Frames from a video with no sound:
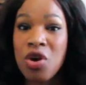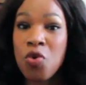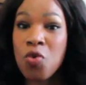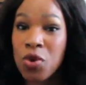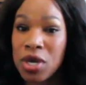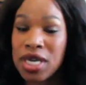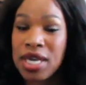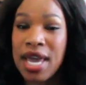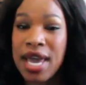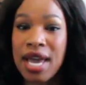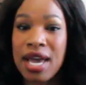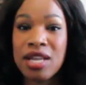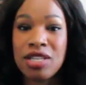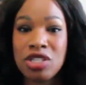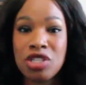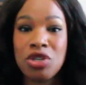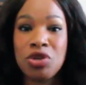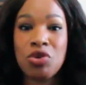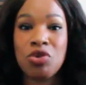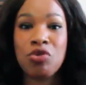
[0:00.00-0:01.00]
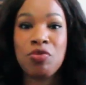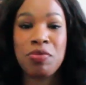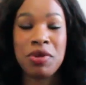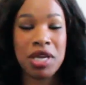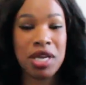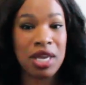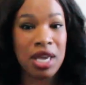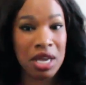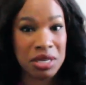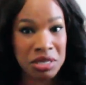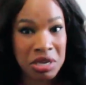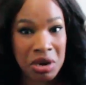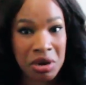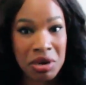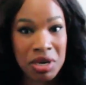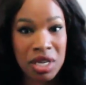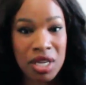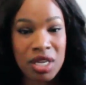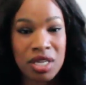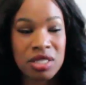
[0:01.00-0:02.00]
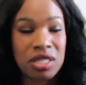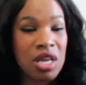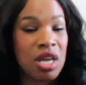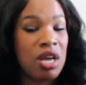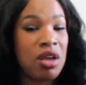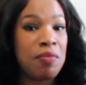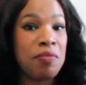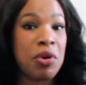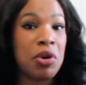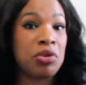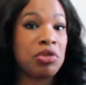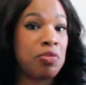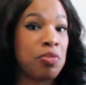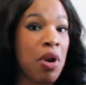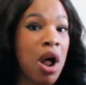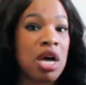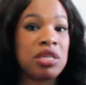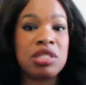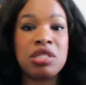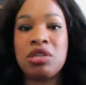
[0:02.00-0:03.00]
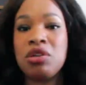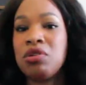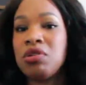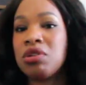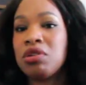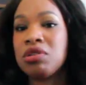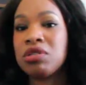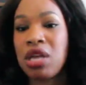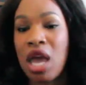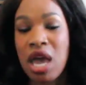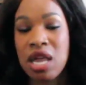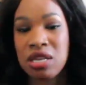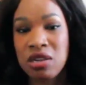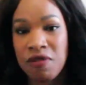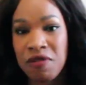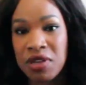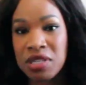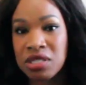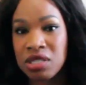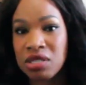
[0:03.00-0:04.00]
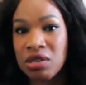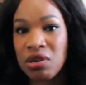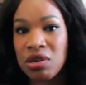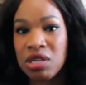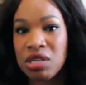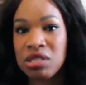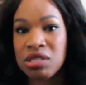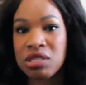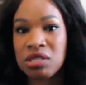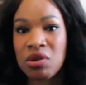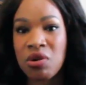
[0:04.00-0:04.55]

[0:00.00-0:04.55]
we can too be attorneys, both prosecutors and defense attorneys.